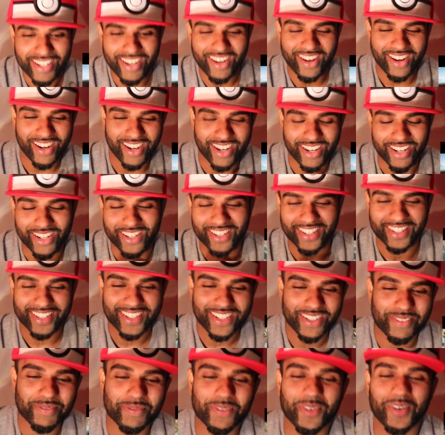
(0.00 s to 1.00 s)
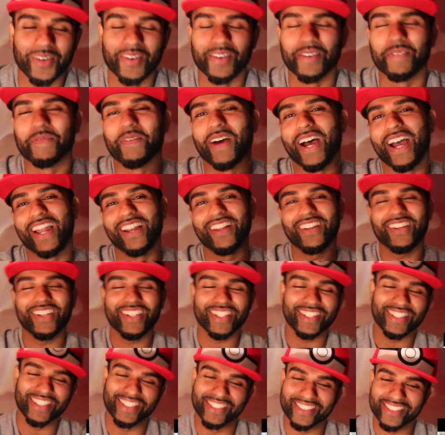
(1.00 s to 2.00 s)
Oh, come on, man.
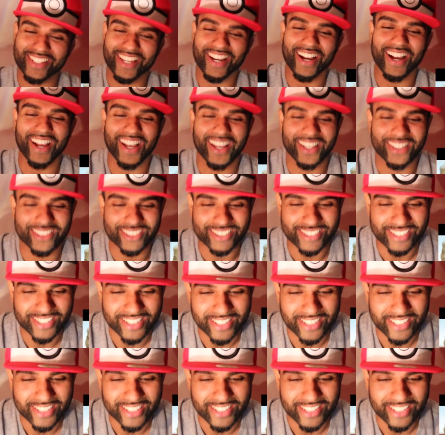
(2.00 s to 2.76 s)
Look at these guys.